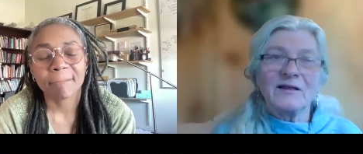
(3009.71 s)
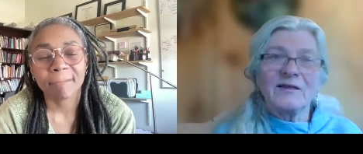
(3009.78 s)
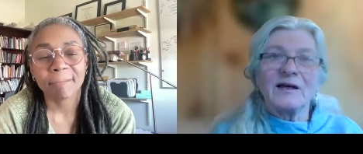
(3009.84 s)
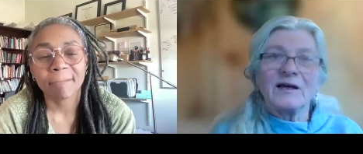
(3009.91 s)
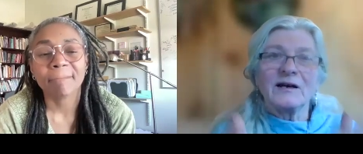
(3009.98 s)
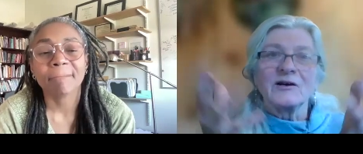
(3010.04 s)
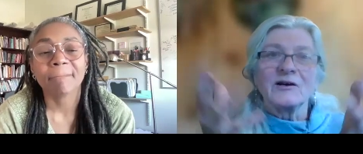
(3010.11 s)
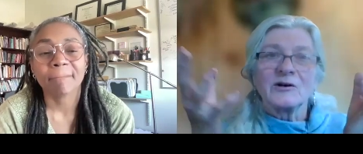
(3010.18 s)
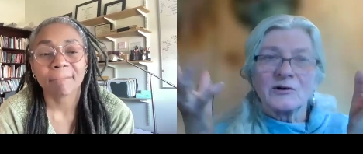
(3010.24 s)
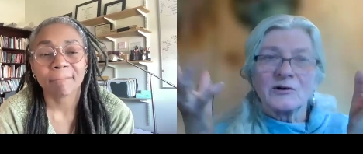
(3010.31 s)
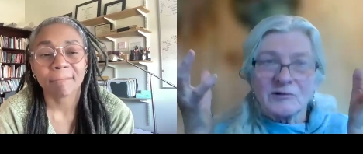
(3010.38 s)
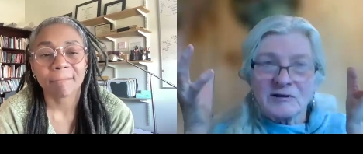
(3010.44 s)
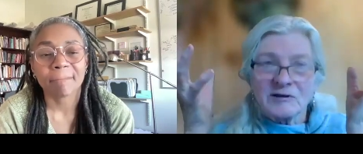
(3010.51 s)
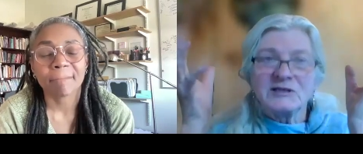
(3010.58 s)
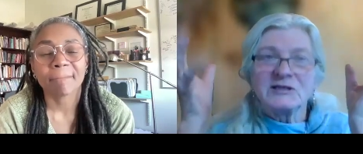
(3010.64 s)
Speaker 1: that
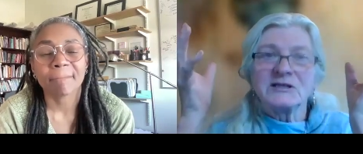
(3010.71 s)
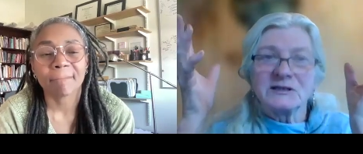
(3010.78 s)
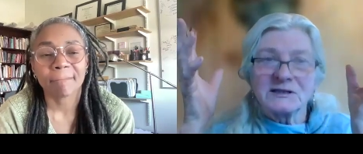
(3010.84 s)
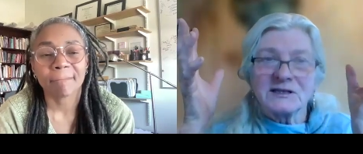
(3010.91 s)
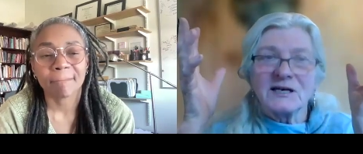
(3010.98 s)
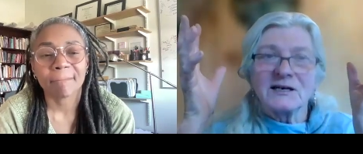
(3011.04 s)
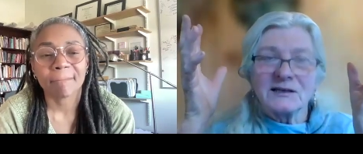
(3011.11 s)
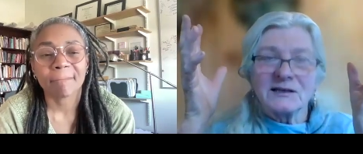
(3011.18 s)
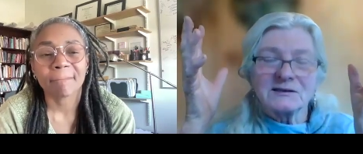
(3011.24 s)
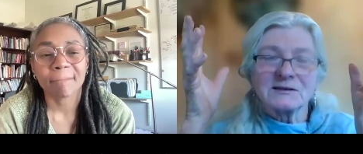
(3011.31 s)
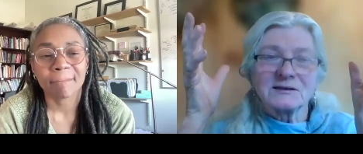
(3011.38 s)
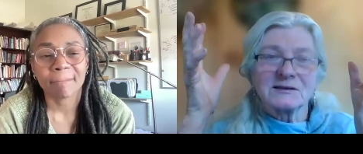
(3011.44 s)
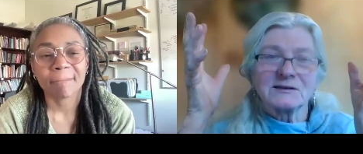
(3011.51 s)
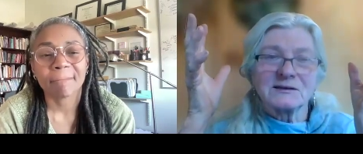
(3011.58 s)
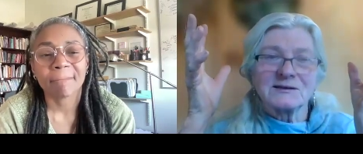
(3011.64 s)
encourages
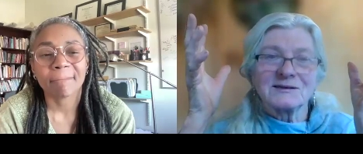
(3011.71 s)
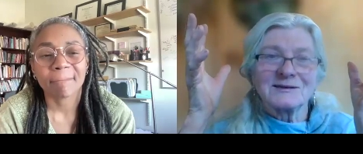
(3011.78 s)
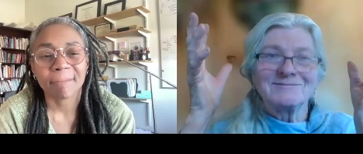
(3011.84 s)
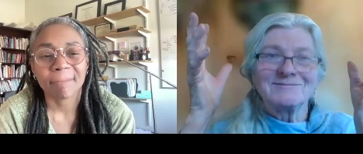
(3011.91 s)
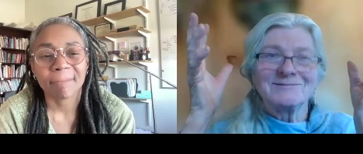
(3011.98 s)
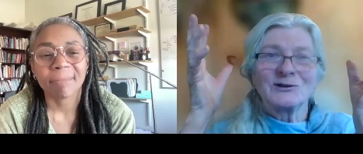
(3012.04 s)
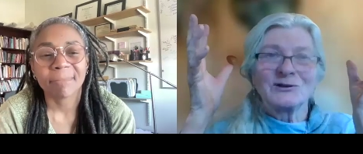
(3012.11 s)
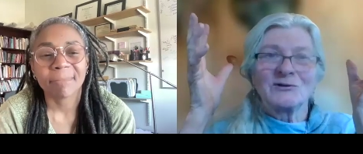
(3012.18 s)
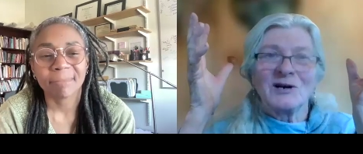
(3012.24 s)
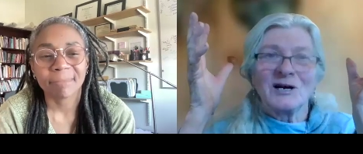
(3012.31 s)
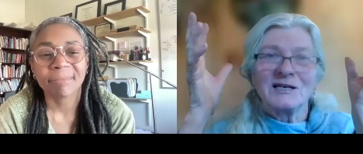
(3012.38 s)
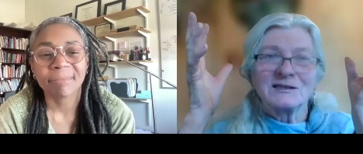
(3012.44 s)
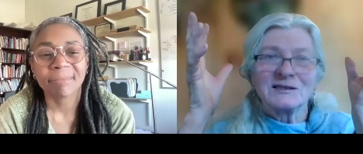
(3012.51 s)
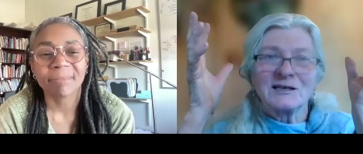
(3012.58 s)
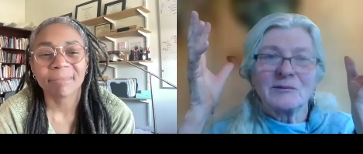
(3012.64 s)
us to
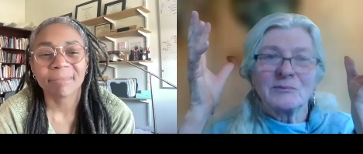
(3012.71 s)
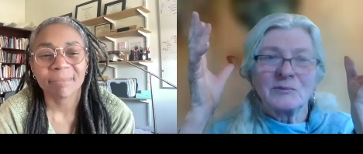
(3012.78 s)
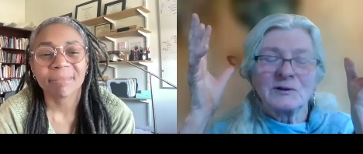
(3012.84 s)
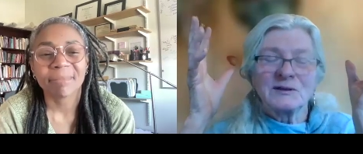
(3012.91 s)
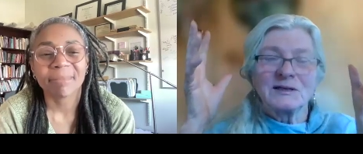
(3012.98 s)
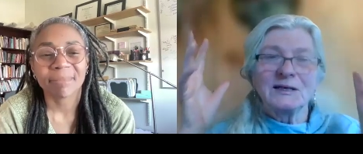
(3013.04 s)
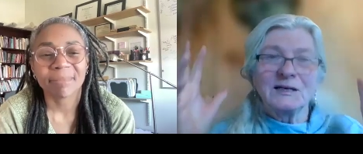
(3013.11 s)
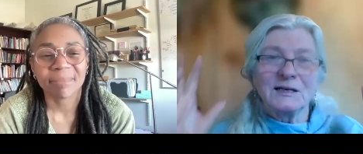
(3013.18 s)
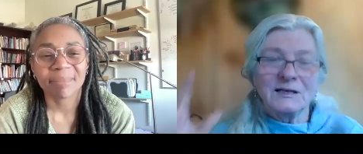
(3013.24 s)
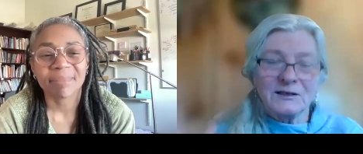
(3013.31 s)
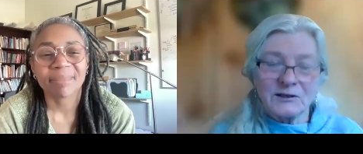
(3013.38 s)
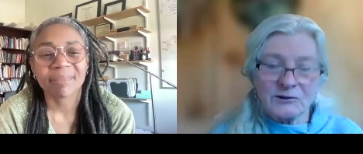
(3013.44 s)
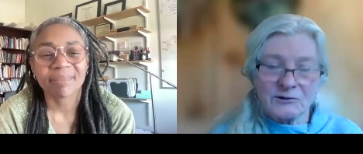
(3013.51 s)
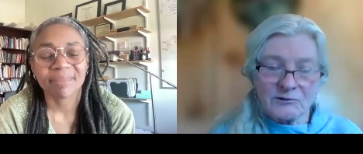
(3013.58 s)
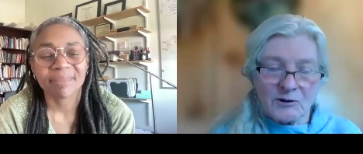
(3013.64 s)
rise up
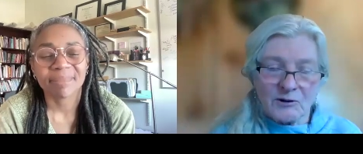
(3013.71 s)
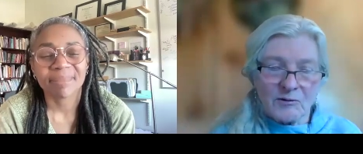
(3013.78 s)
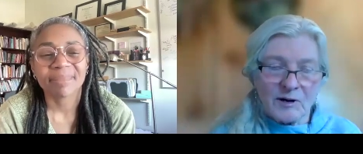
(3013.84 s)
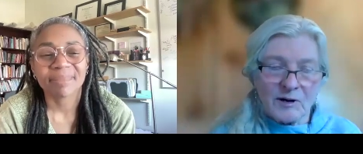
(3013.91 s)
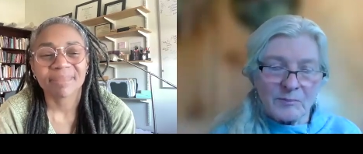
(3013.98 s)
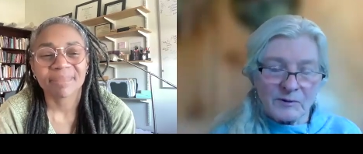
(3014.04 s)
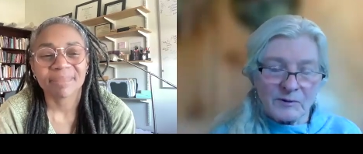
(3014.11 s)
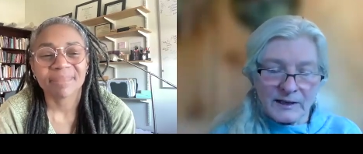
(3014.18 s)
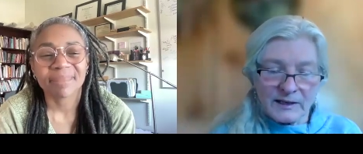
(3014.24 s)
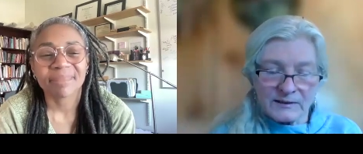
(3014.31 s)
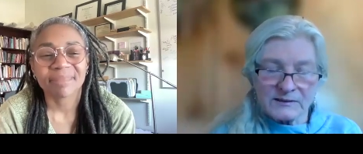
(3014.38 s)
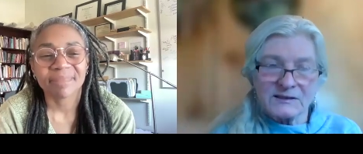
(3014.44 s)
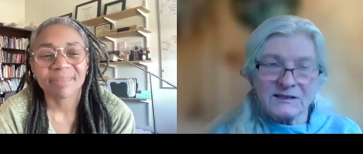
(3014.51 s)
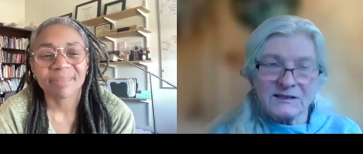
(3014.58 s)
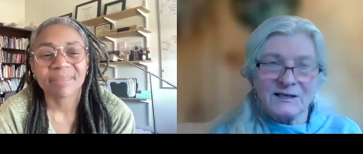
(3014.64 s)
to grow up like a
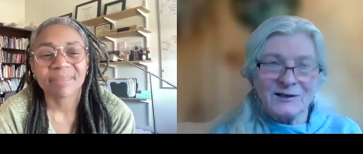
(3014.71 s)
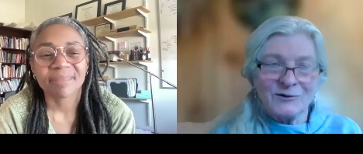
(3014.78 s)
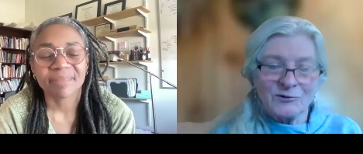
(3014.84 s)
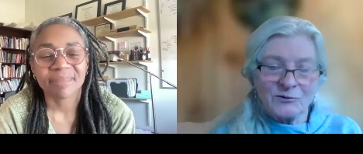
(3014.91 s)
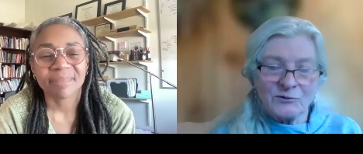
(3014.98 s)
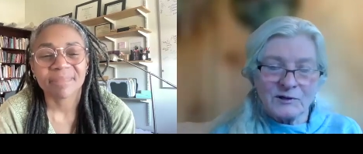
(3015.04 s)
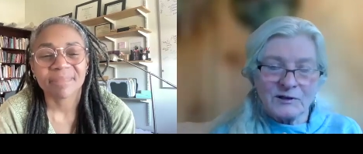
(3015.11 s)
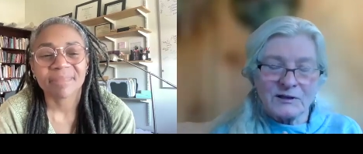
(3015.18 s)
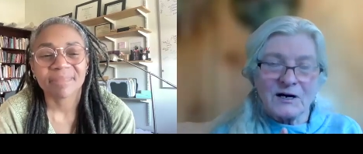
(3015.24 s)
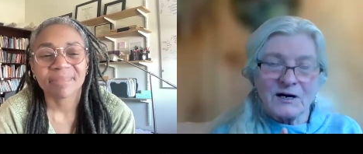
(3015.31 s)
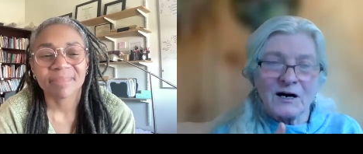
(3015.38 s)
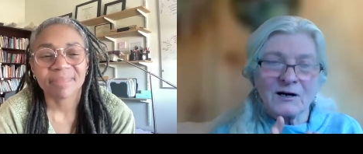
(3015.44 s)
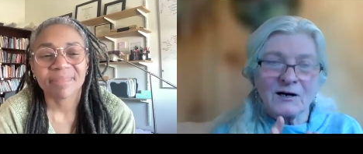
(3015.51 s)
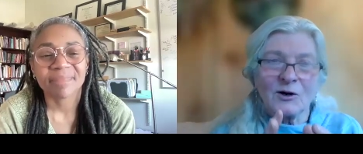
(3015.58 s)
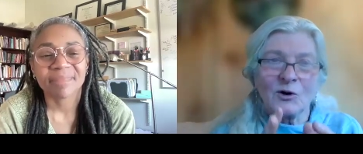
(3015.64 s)
seed to the
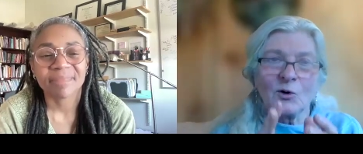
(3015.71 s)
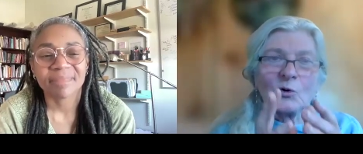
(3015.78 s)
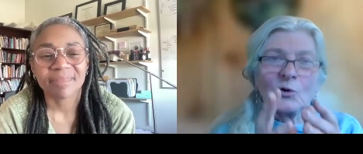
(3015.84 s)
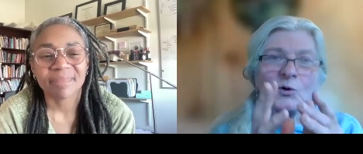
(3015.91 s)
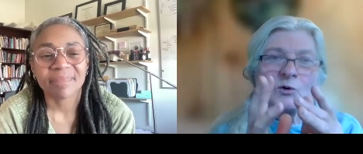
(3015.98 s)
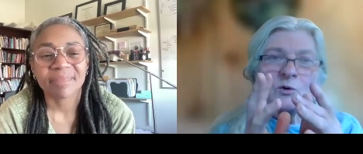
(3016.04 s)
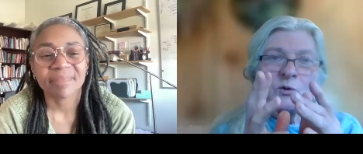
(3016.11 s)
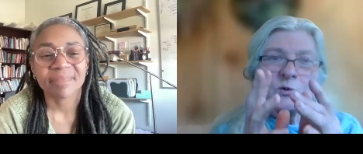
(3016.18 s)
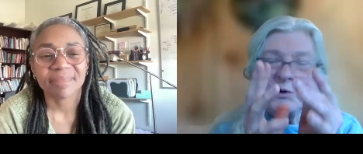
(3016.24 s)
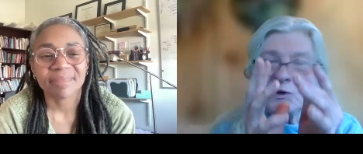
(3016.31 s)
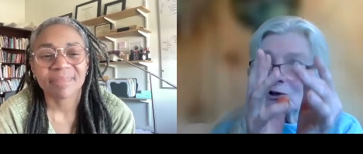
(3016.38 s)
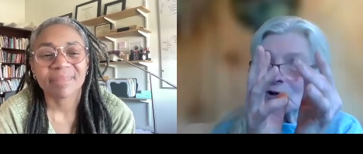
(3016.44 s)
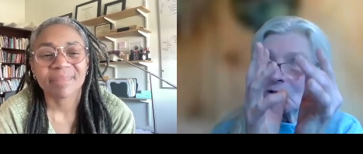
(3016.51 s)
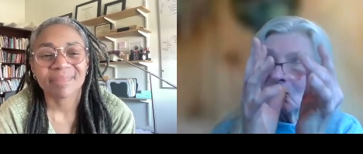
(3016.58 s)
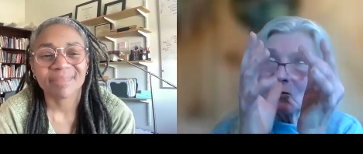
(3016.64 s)
dark, cold
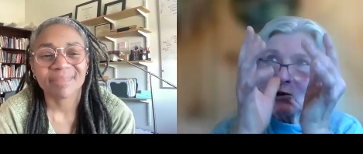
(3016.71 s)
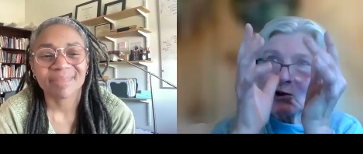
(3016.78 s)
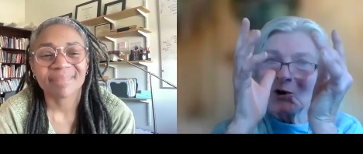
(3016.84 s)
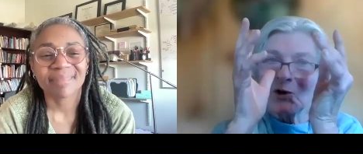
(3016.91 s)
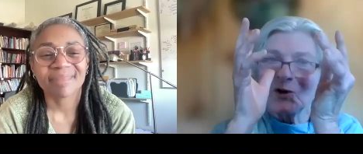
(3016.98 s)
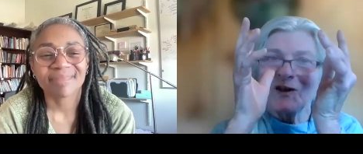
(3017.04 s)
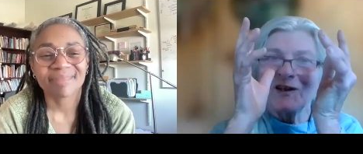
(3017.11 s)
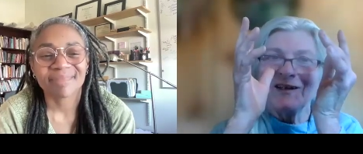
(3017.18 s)
winter earth